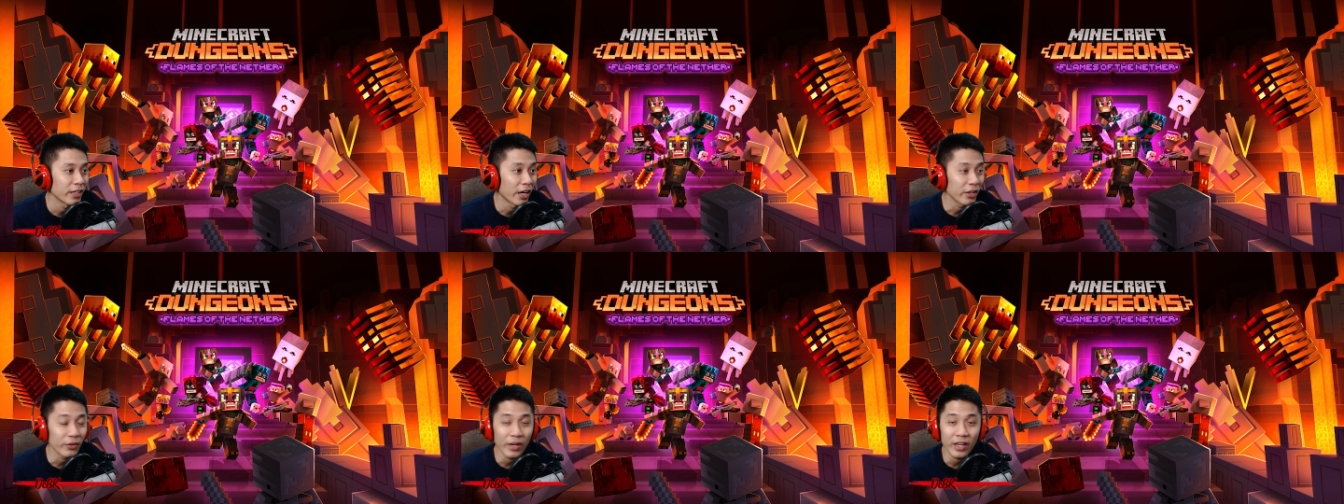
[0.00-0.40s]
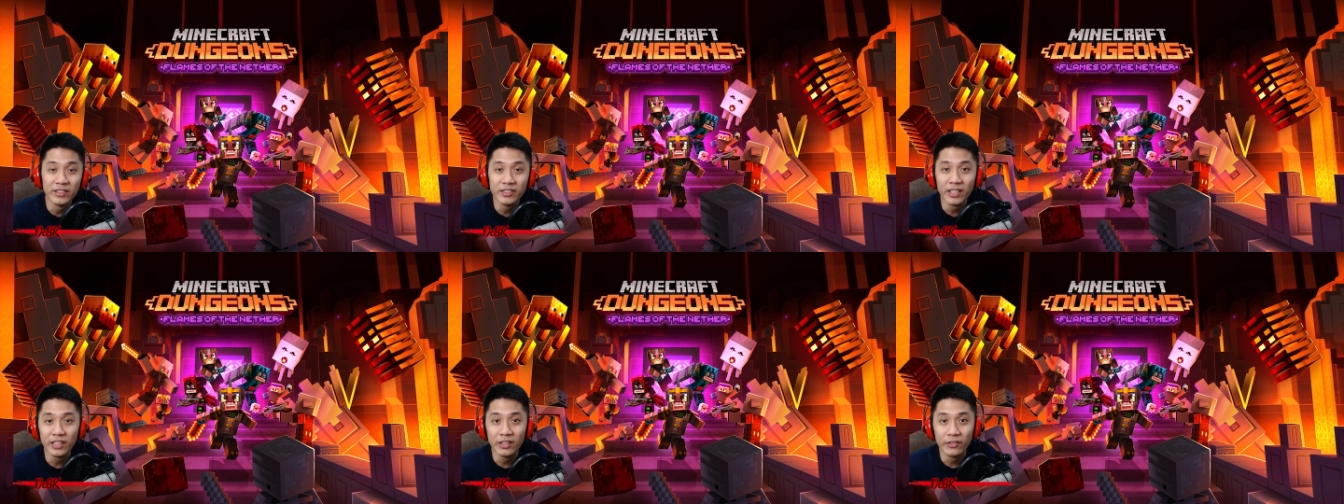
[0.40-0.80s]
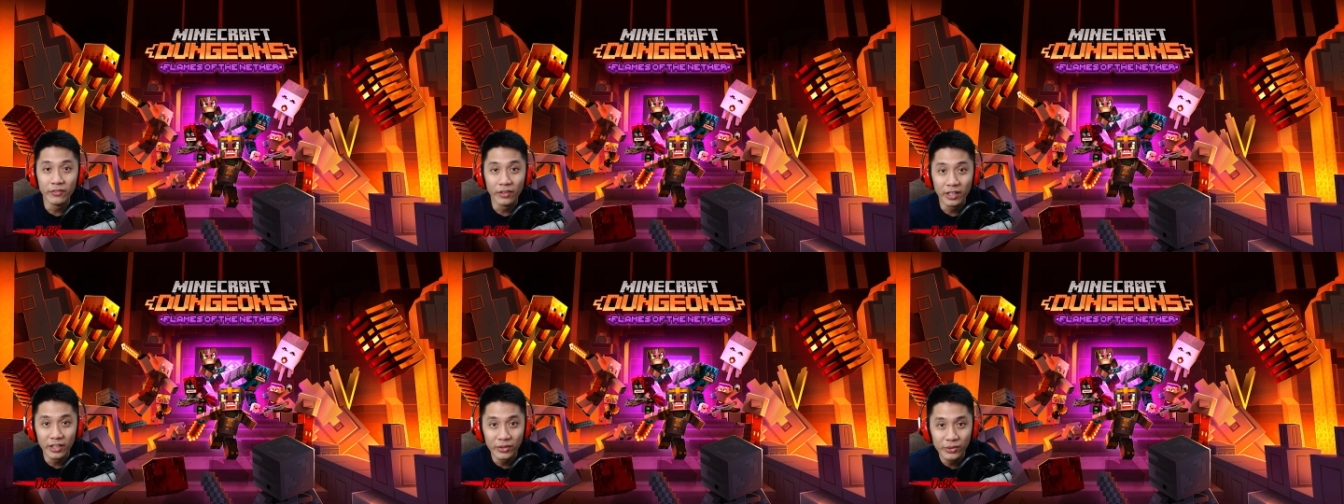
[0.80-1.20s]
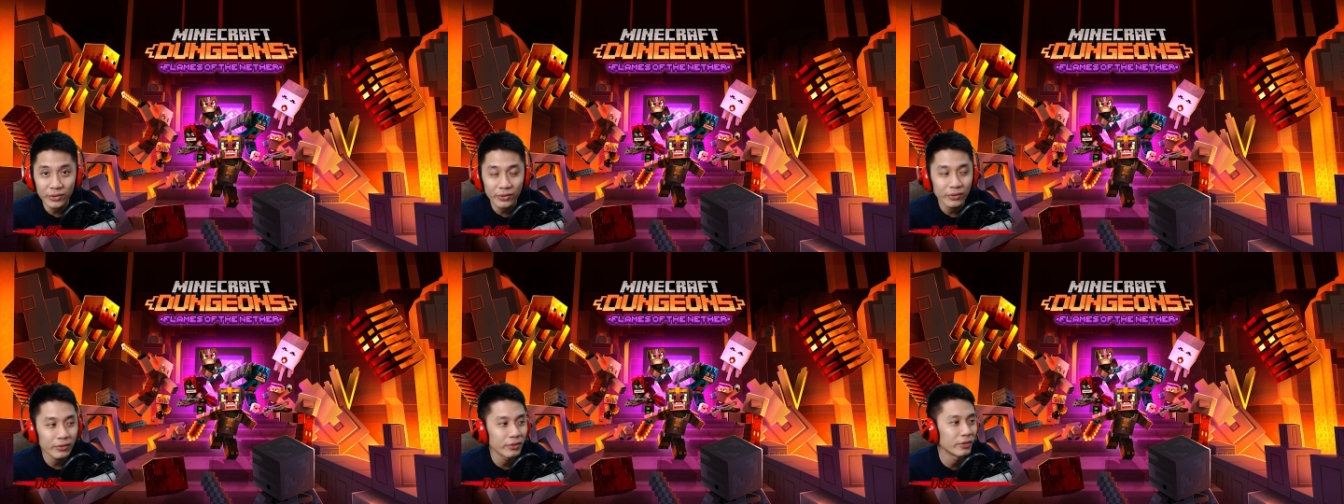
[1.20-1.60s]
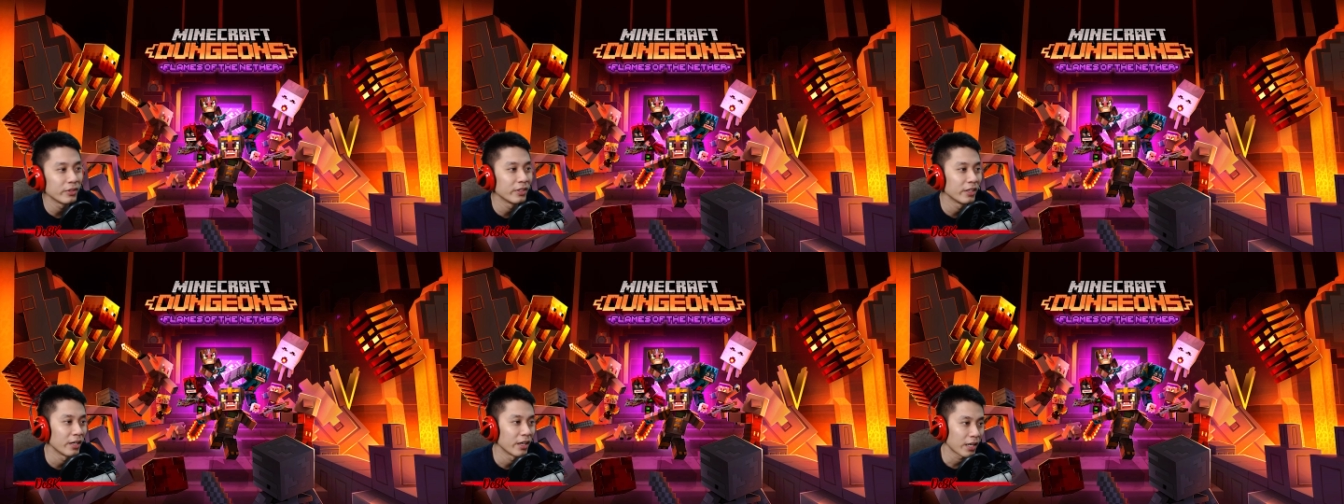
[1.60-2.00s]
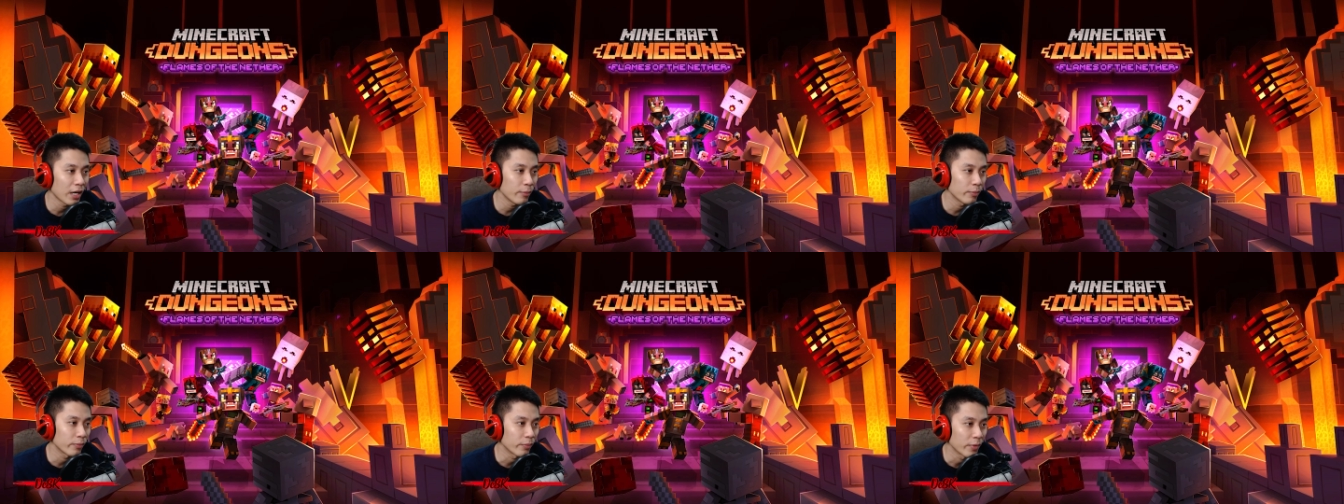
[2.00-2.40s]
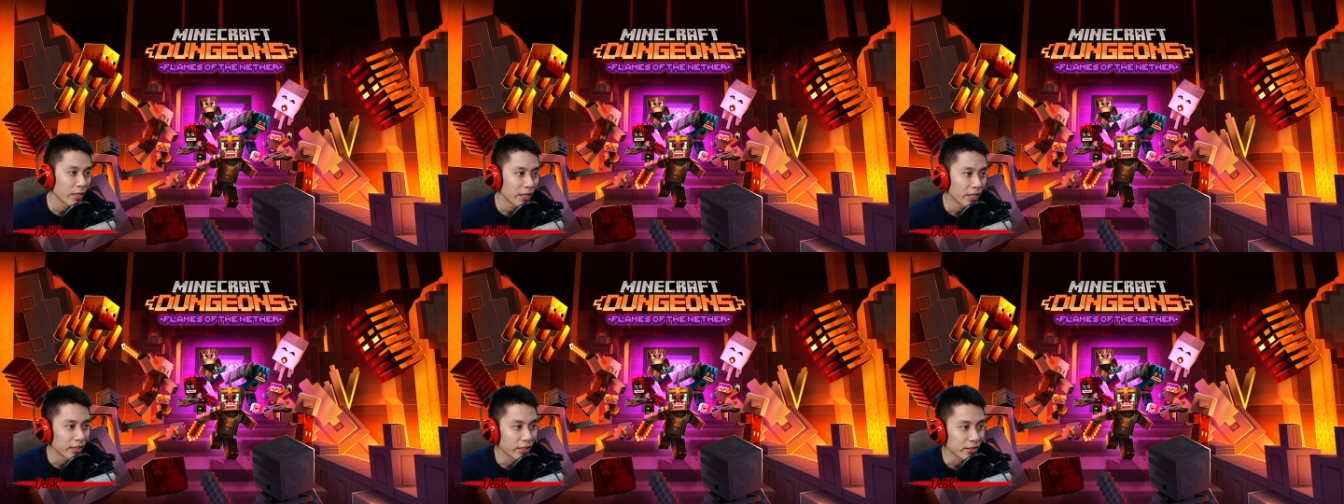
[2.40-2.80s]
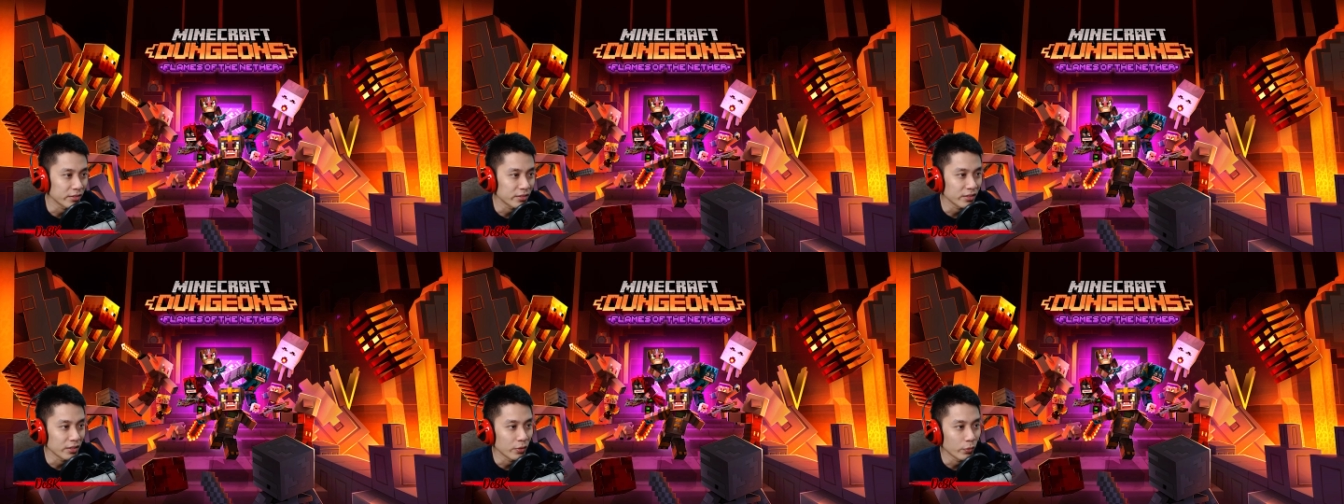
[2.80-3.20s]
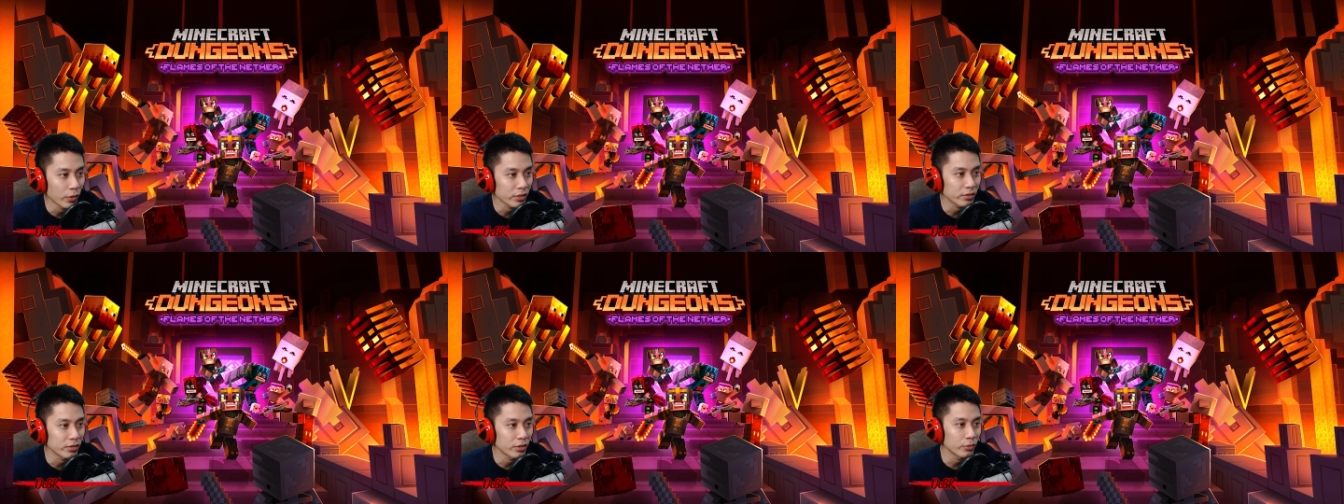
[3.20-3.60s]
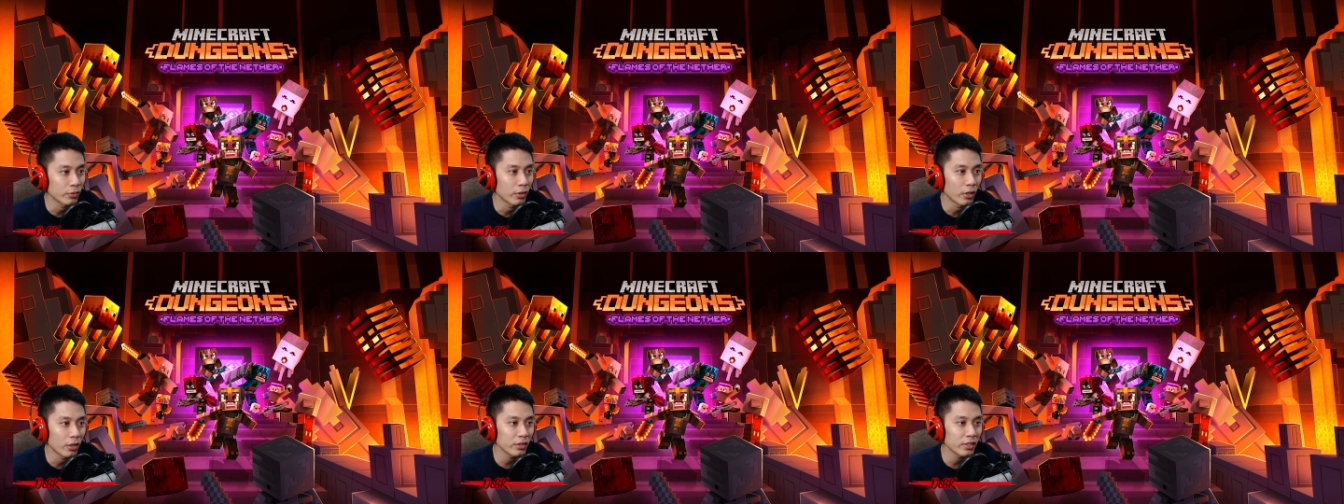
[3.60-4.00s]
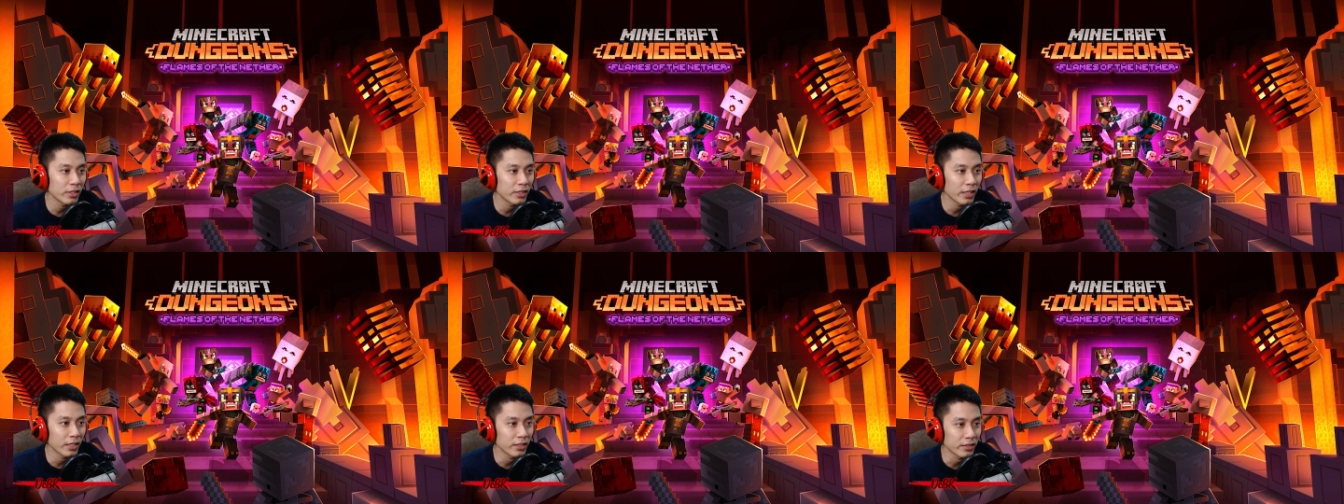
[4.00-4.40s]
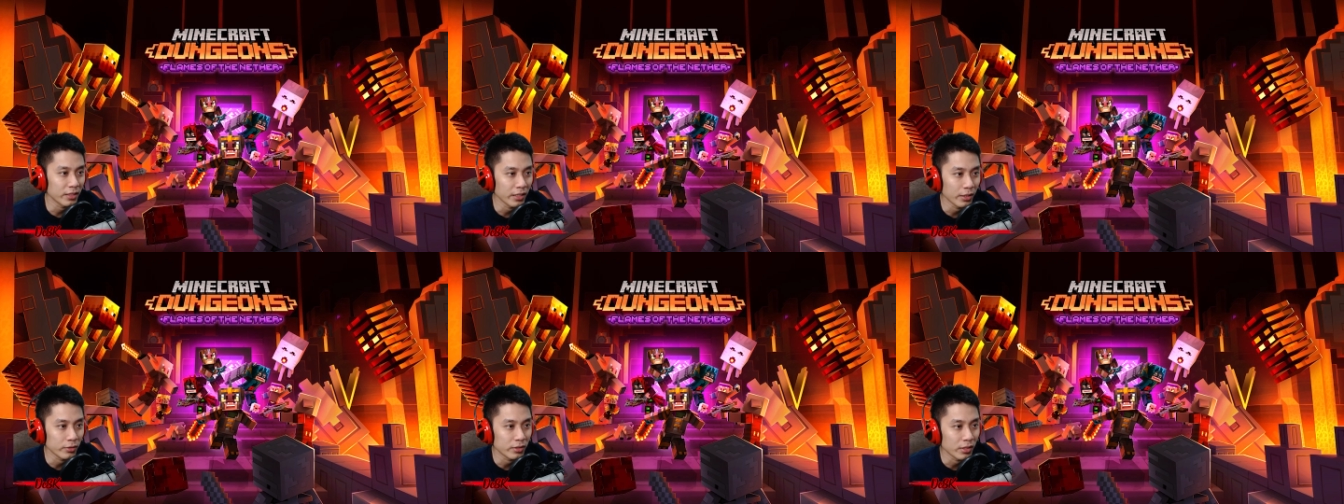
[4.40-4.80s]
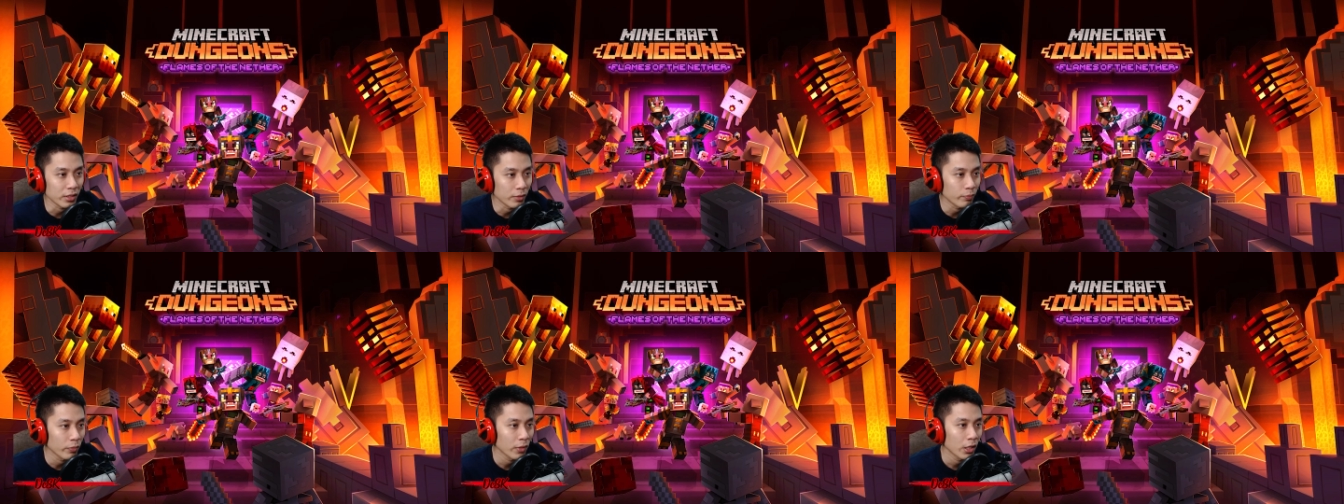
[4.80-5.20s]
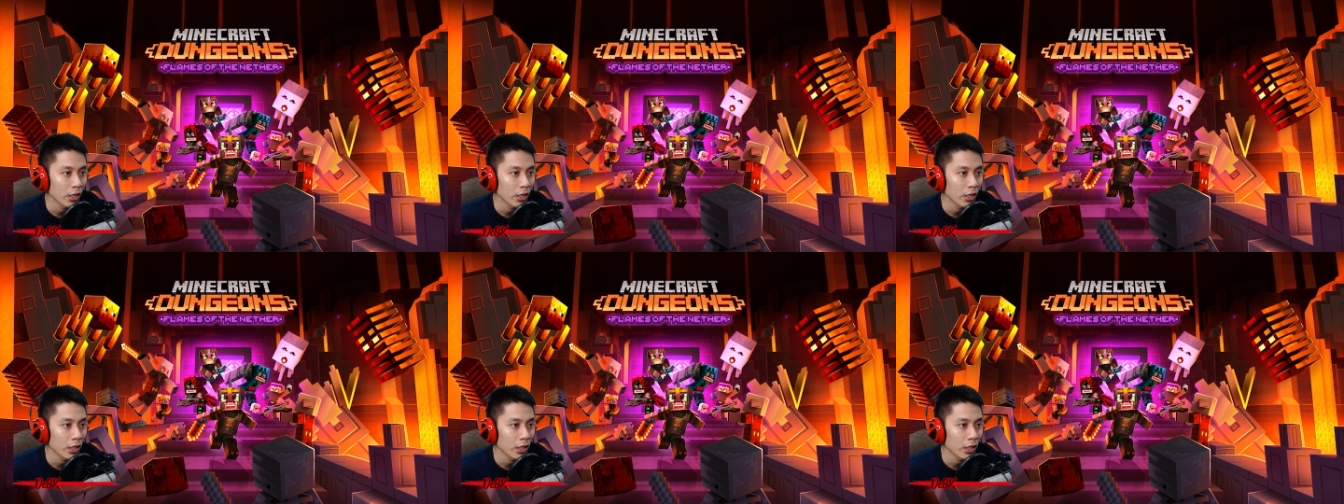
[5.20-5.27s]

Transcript: Are you excited for that too? Come, let's see what's new on the Nether DLC.